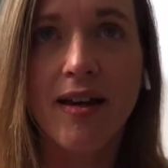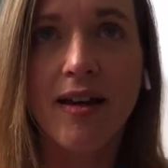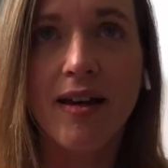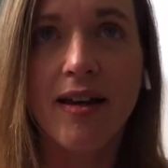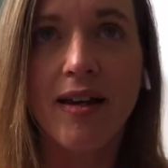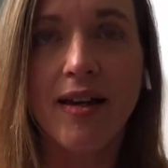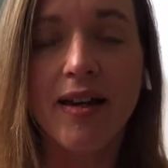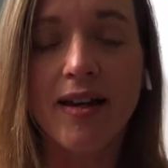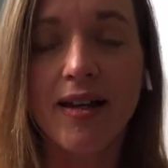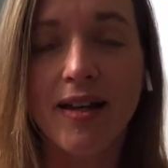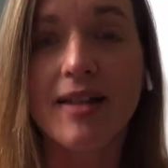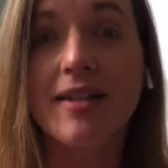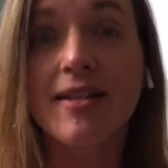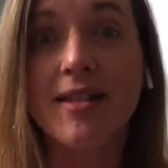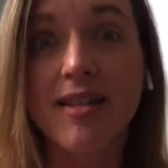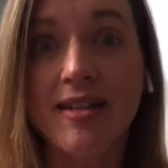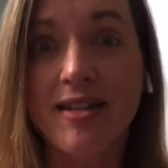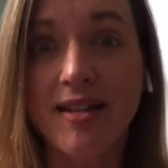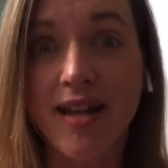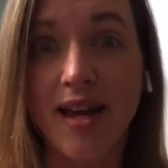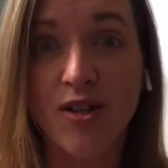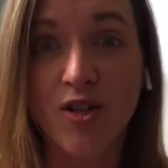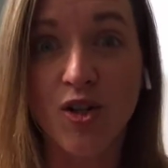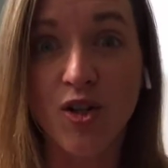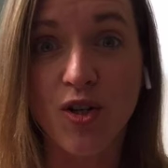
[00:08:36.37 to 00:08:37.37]

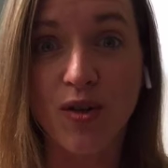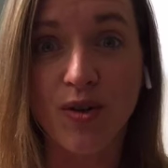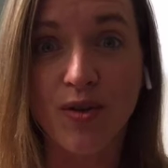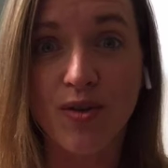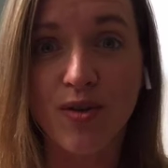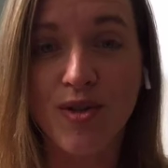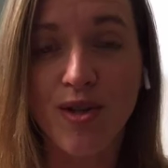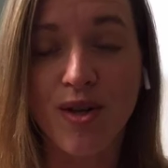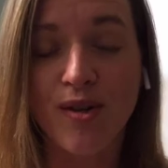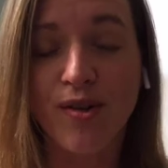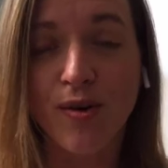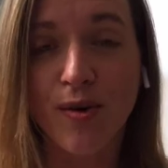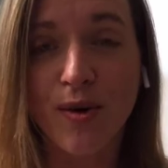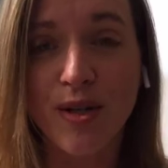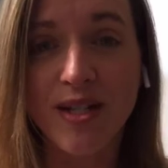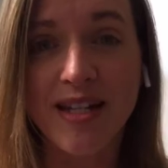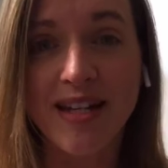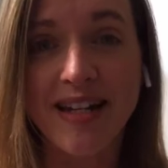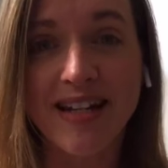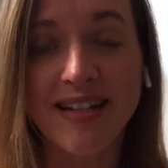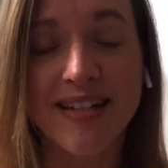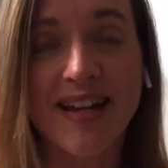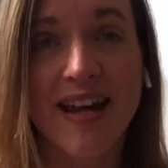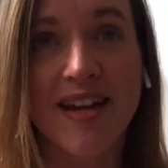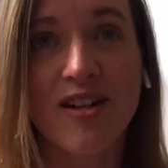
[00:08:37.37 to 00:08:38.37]
intentional. So there is an
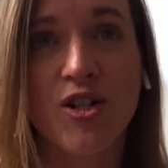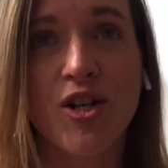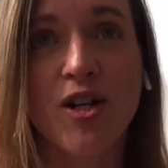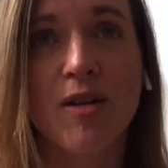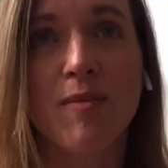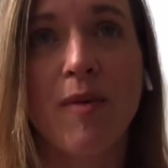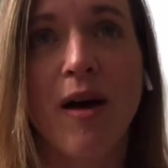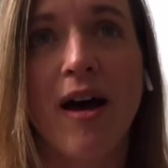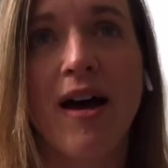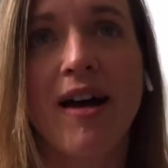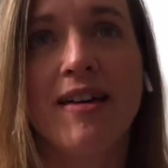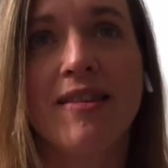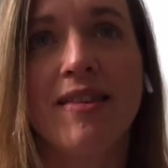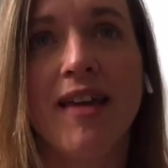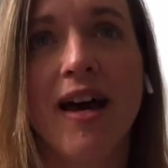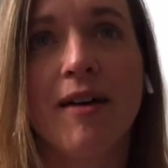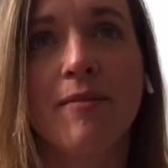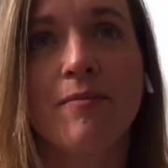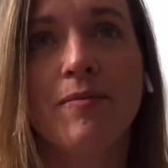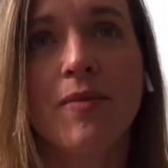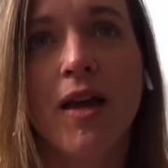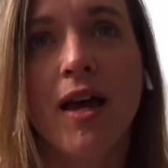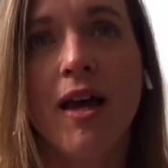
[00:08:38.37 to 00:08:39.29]
intention behind that.